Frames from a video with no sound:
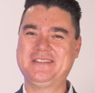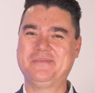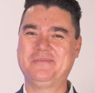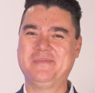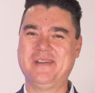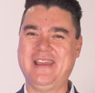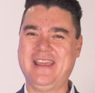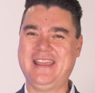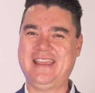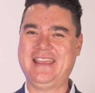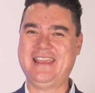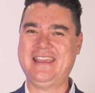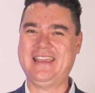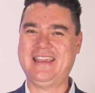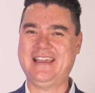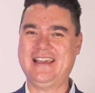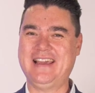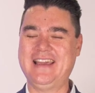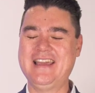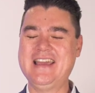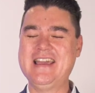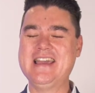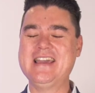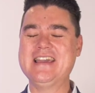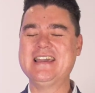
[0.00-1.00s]
to make
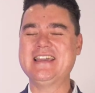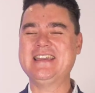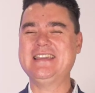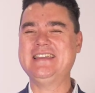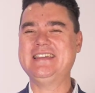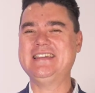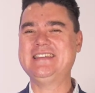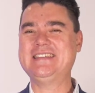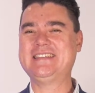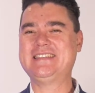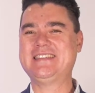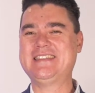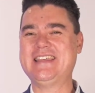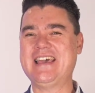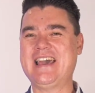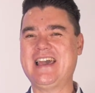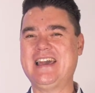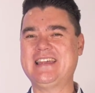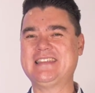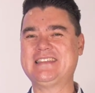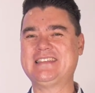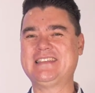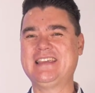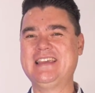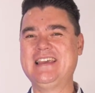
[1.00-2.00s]
here is
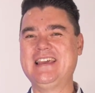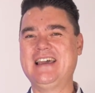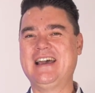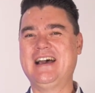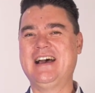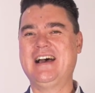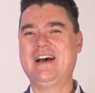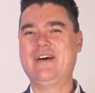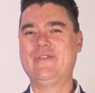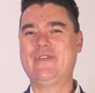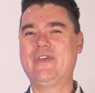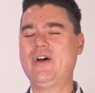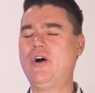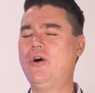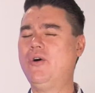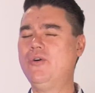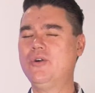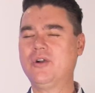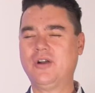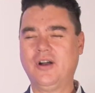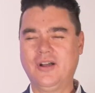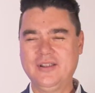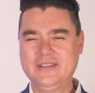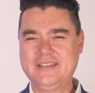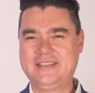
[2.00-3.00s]
that the whole
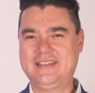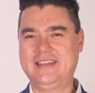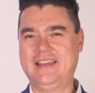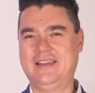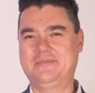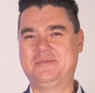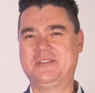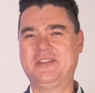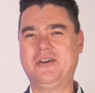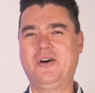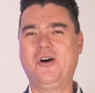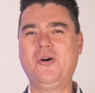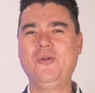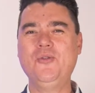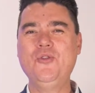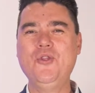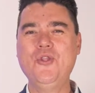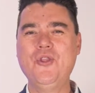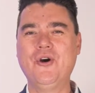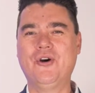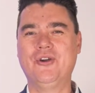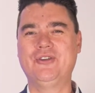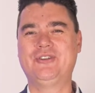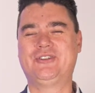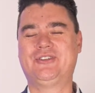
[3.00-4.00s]
concept, the whole
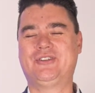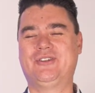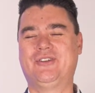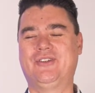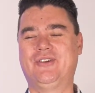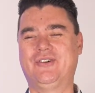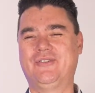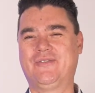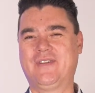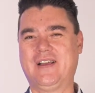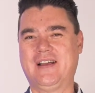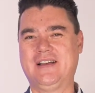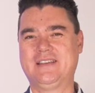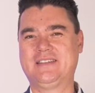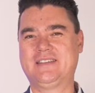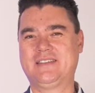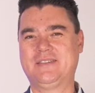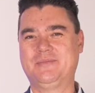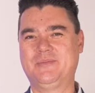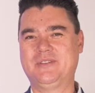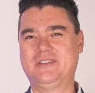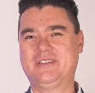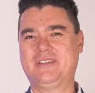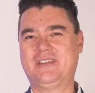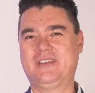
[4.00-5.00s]
notion of
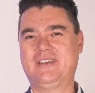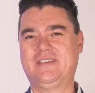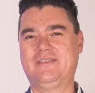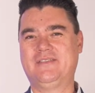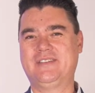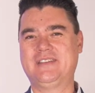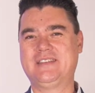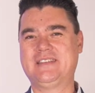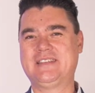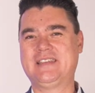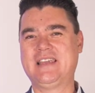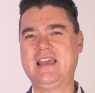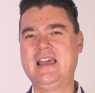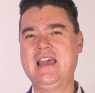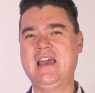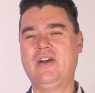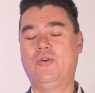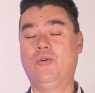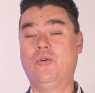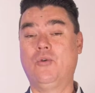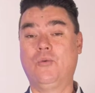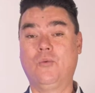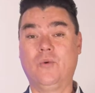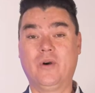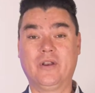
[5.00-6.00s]
customer service
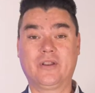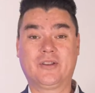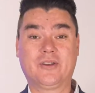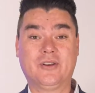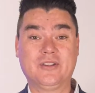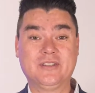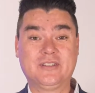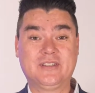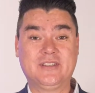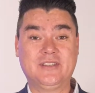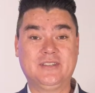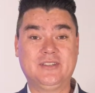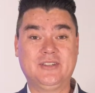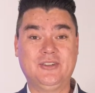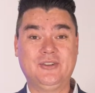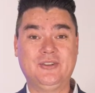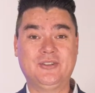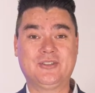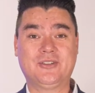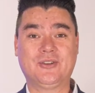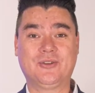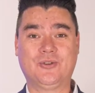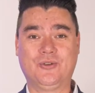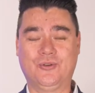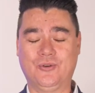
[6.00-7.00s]
or what
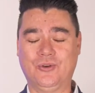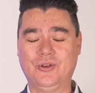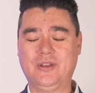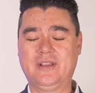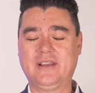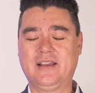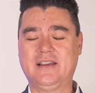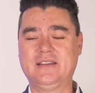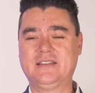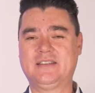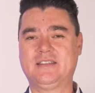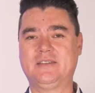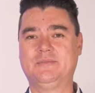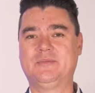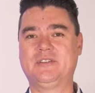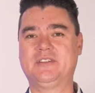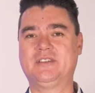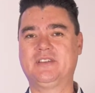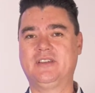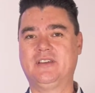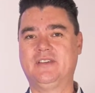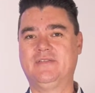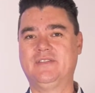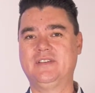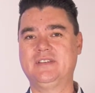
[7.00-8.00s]
constitutes good customer
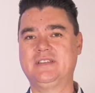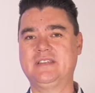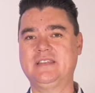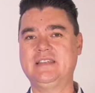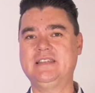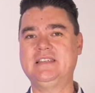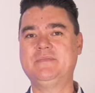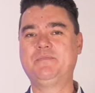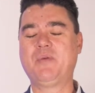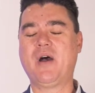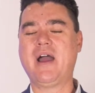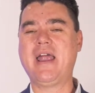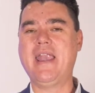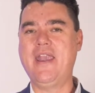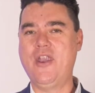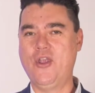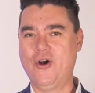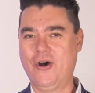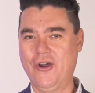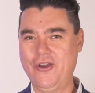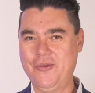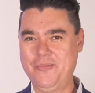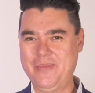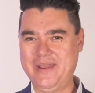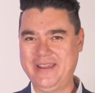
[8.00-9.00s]
service is by
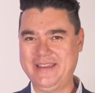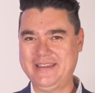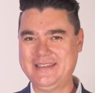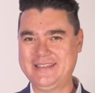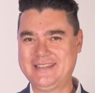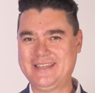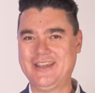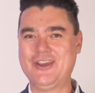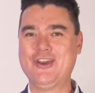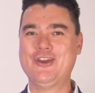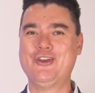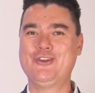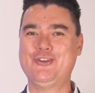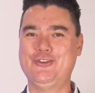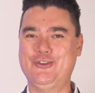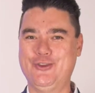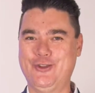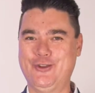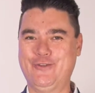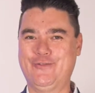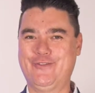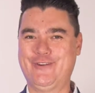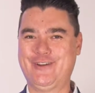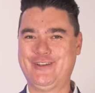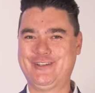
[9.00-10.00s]
no means
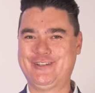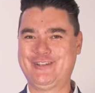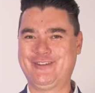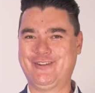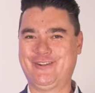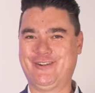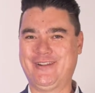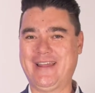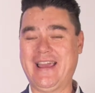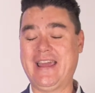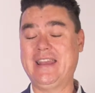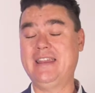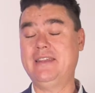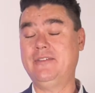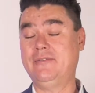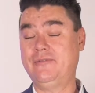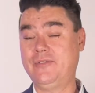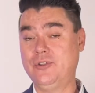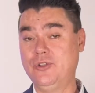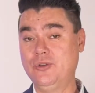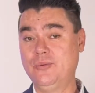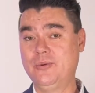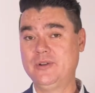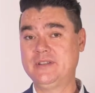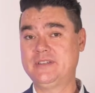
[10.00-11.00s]
universal. And if
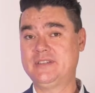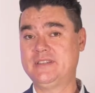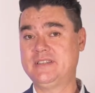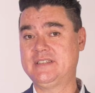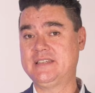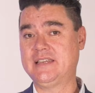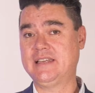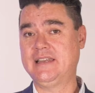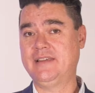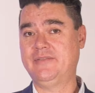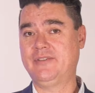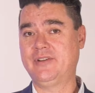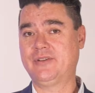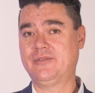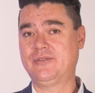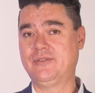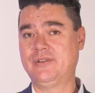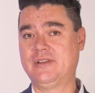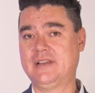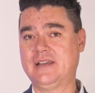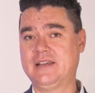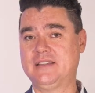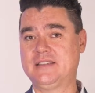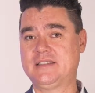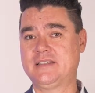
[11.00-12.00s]
you want to deliver
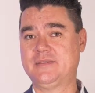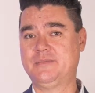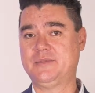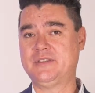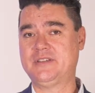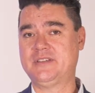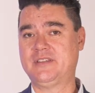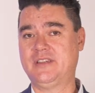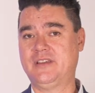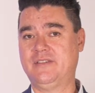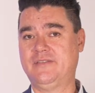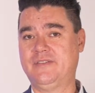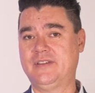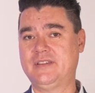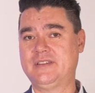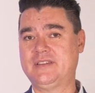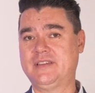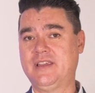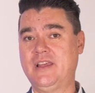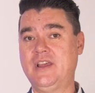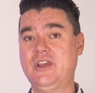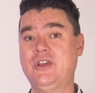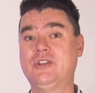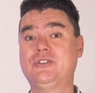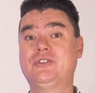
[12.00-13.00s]
good customer service
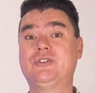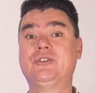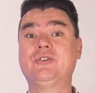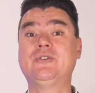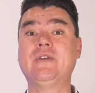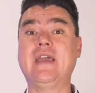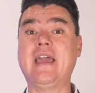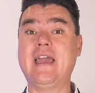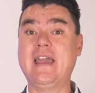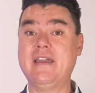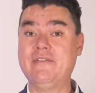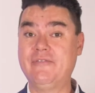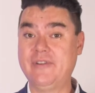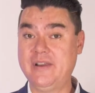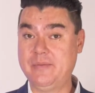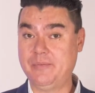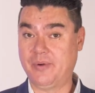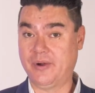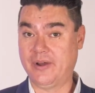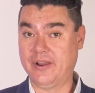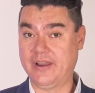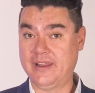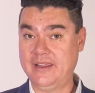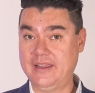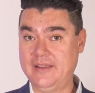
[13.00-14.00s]
to
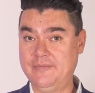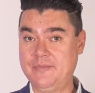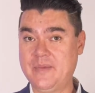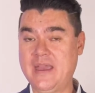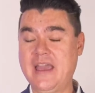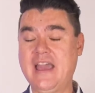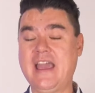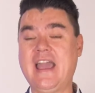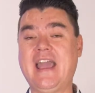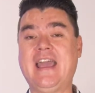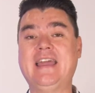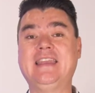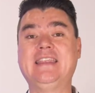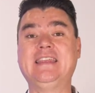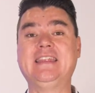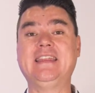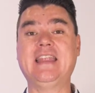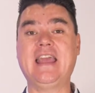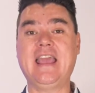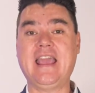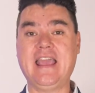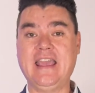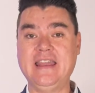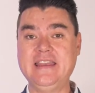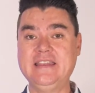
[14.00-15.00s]
everybody and in
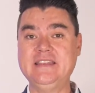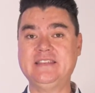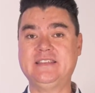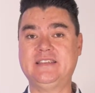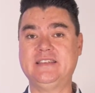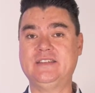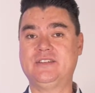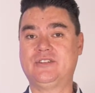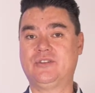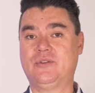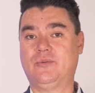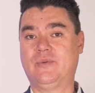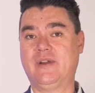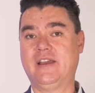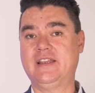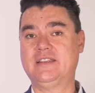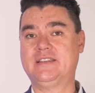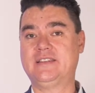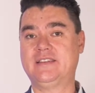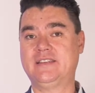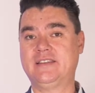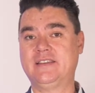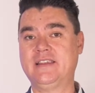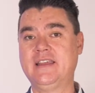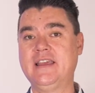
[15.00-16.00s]
any
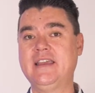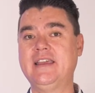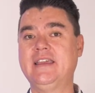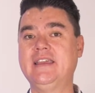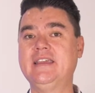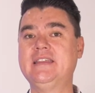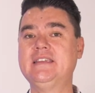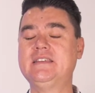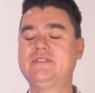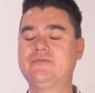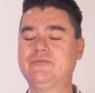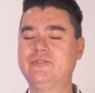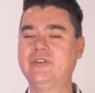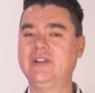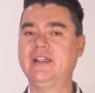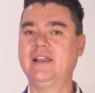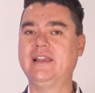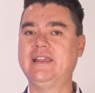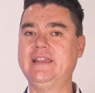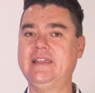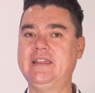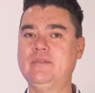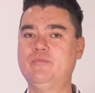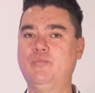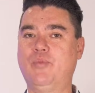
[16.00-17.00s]
situation, it is
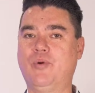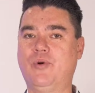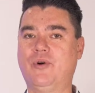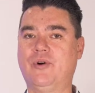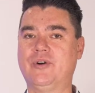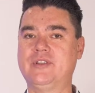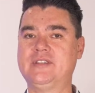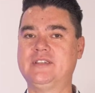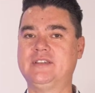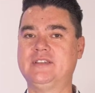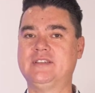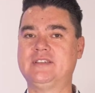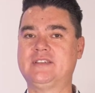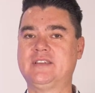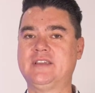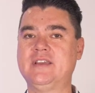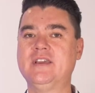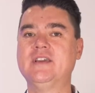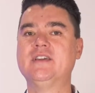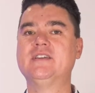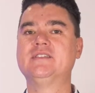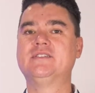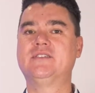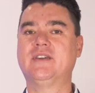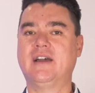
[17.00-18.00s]
really important
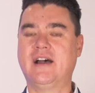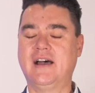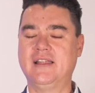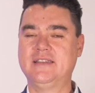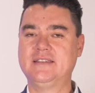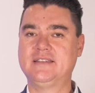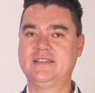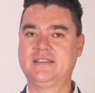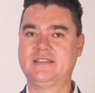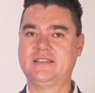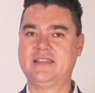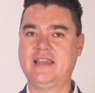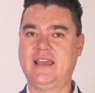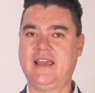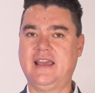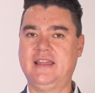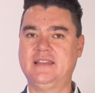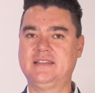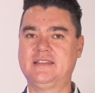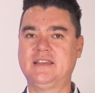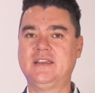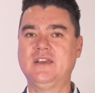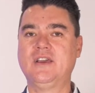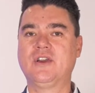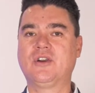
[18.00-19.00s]
to
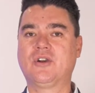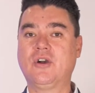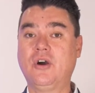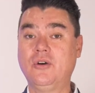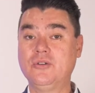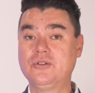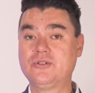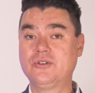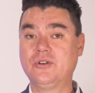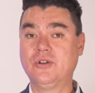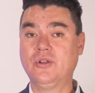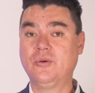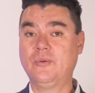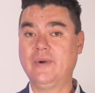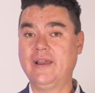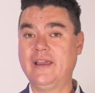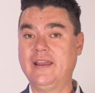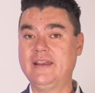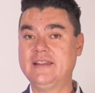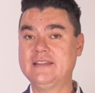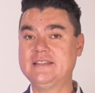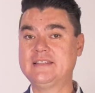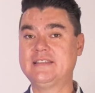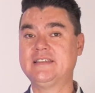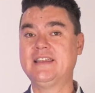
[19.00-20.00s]
understand cultural
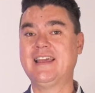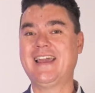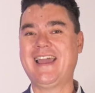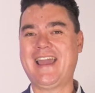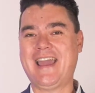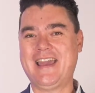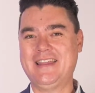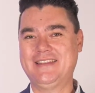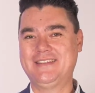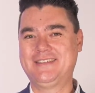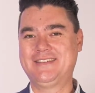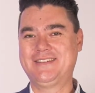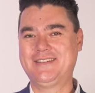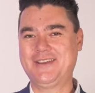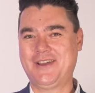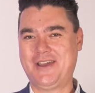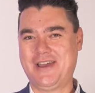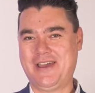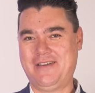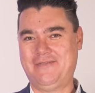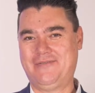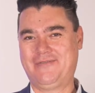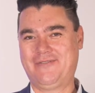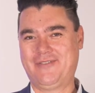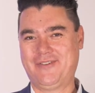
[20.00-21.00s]
awareness and to
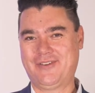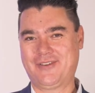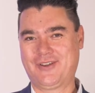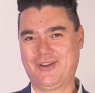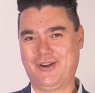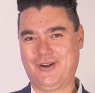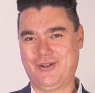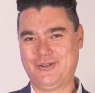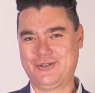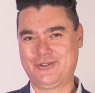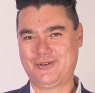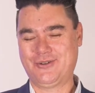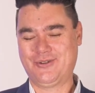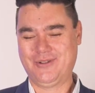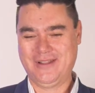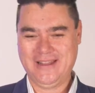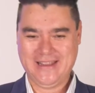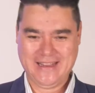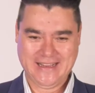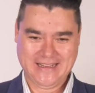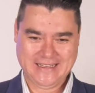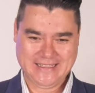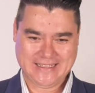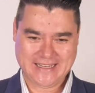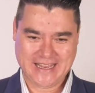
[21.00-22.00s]
have cultural
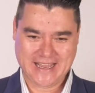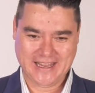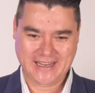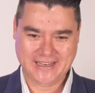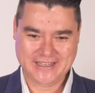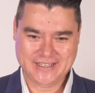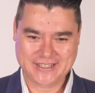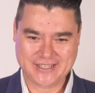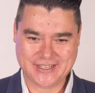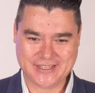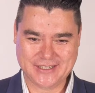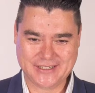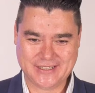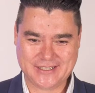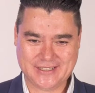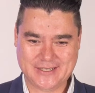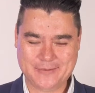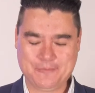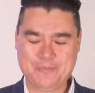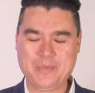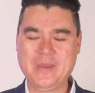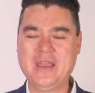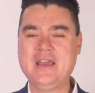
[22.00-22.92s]
intelligence.